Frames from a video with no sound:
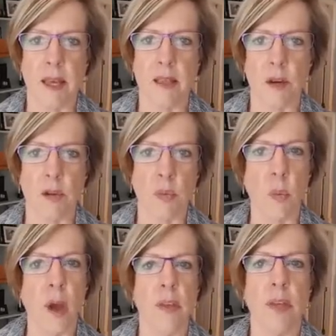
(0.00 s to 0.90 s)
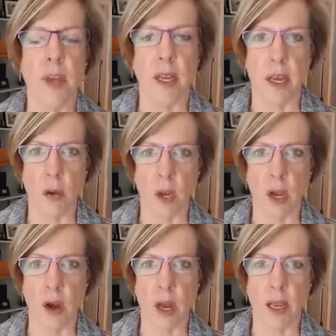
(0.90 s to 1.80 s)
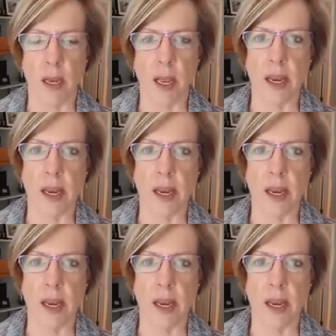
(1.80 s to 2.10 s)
that there's one thing going on,